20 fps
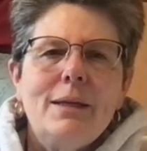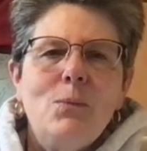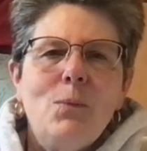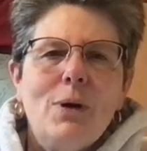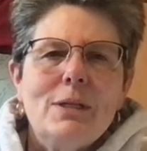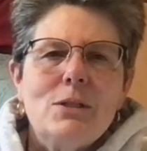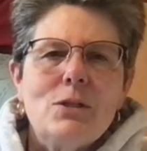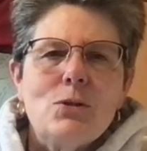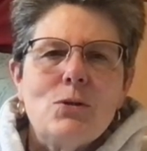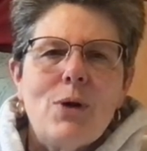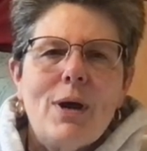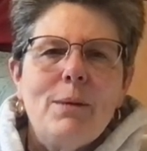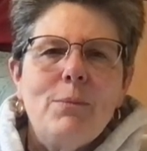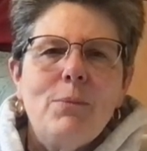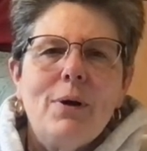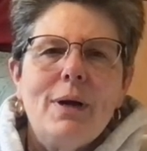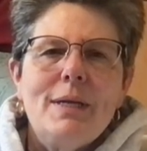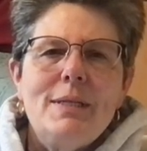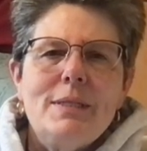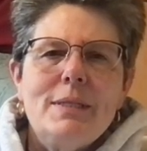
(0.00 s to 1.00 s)
what strike
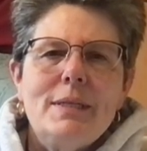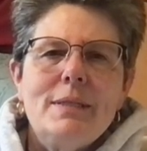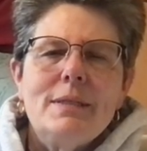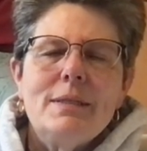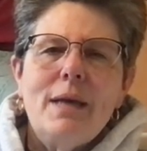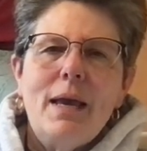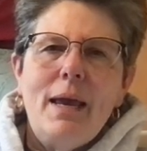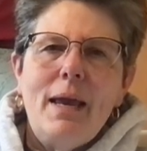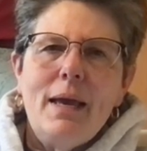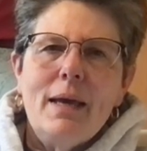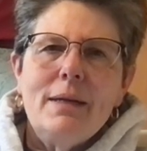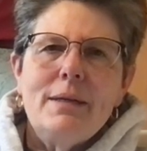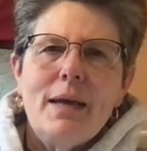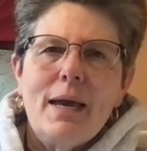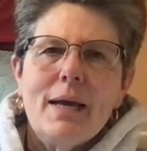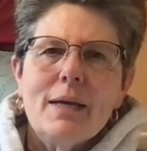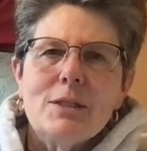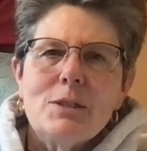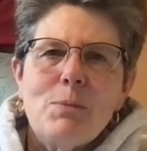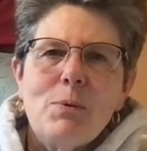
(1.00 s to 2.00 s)
prices and
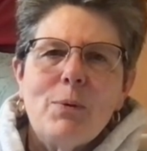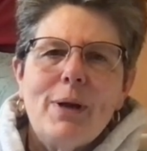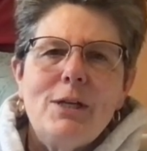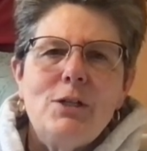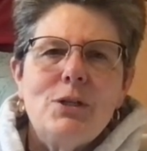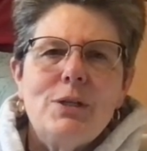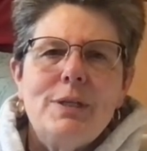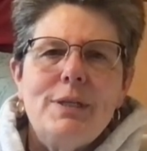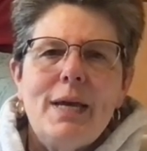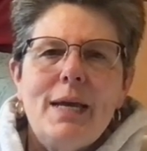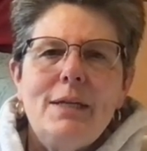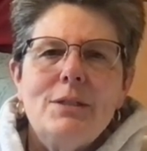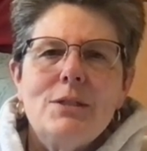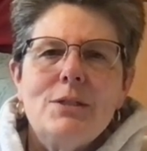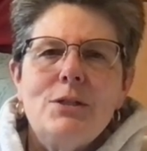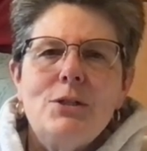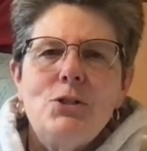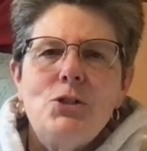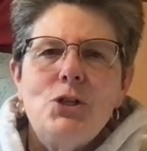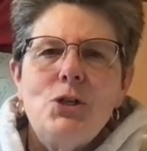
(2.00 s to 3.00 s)
expiration dates
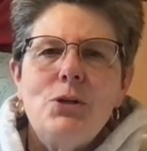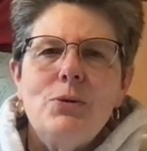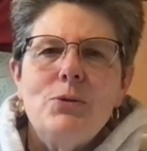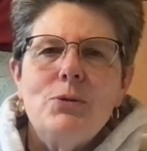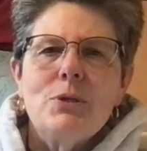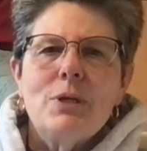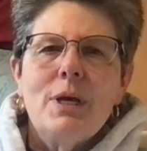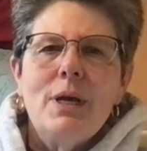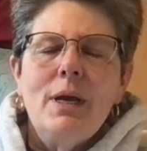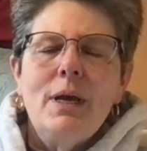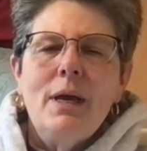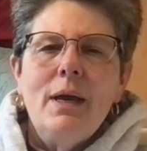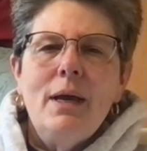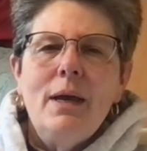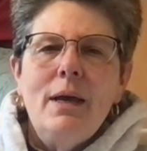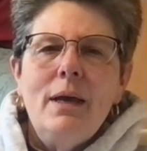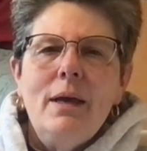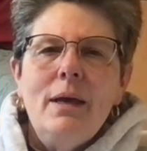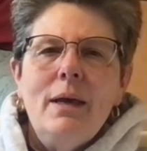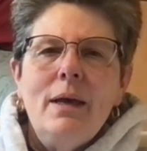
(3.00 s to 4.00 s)
to choose.
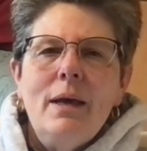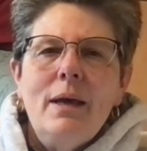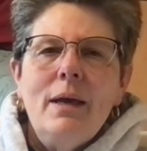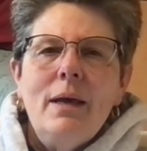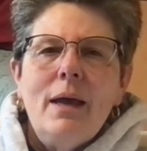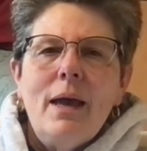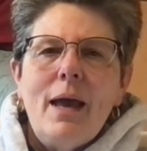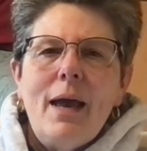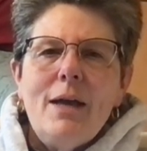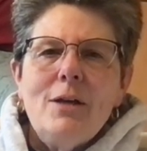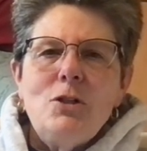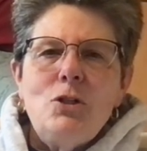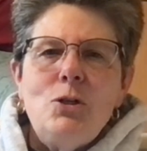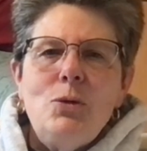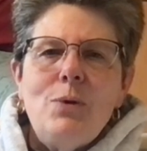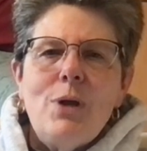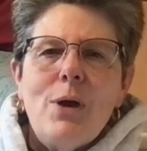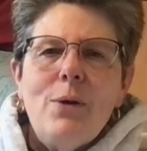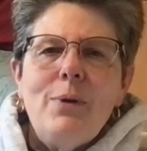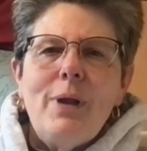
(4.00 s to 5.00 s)
As you
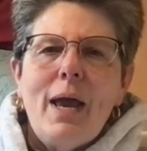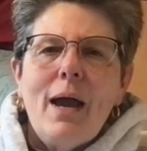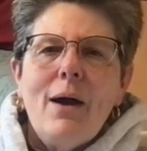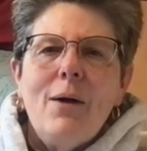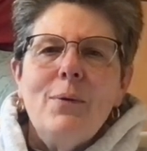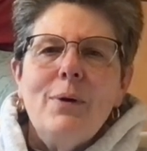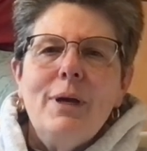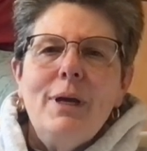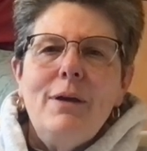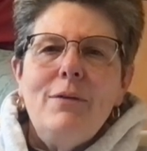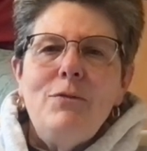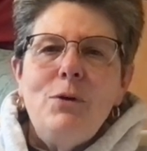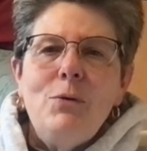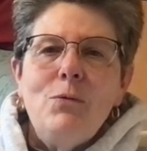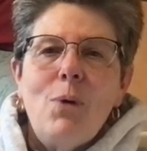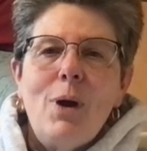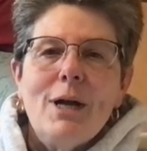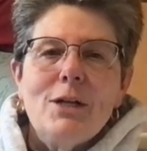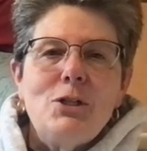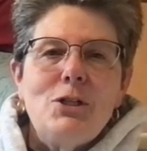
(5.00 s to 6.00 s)
know now, if you've
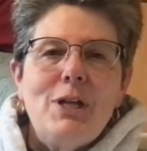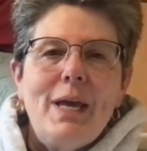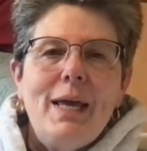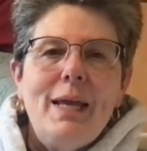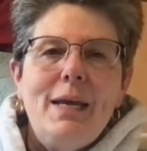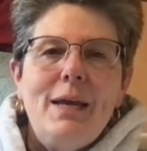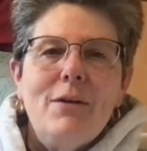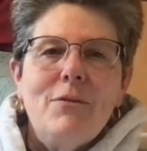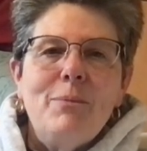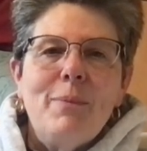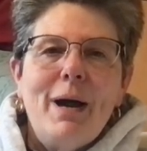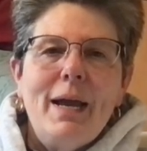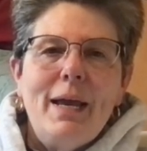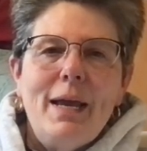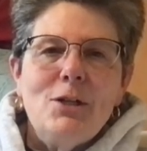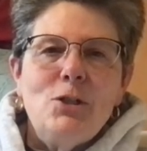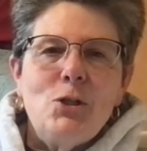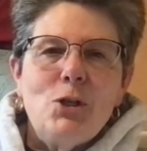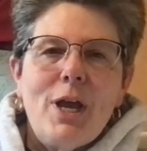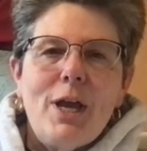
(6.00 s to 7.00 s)
watched any of my
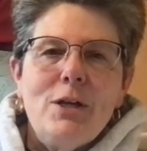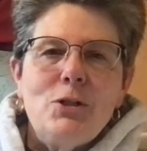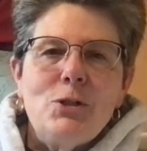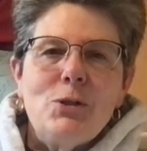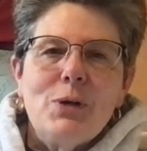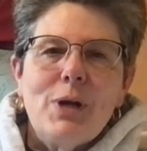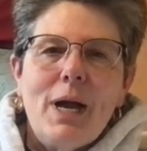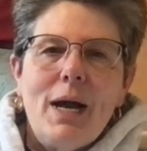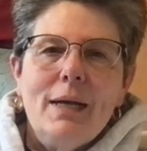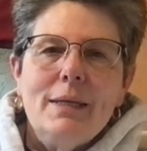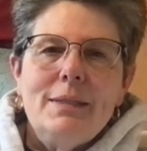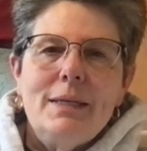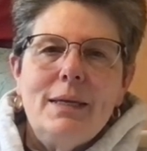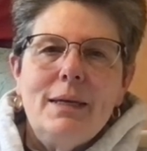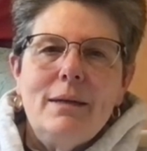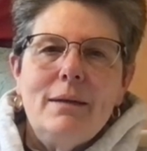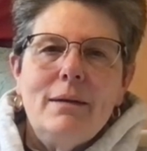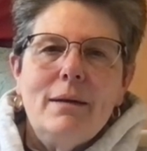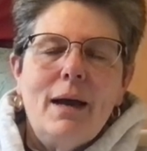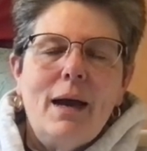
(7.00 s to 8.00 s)
educational
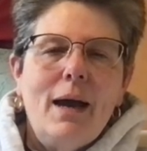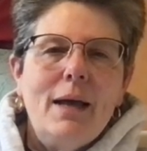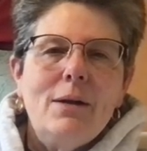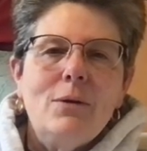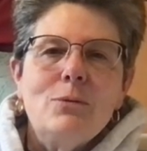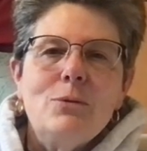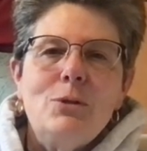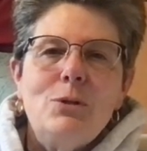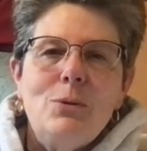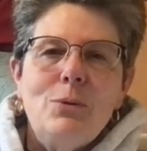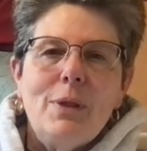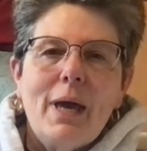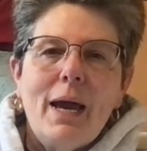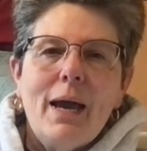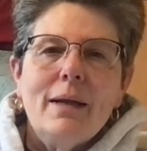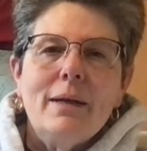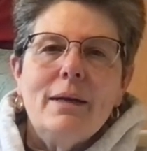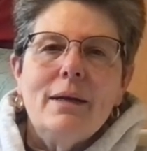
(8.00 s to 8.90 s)
content, I don't do that.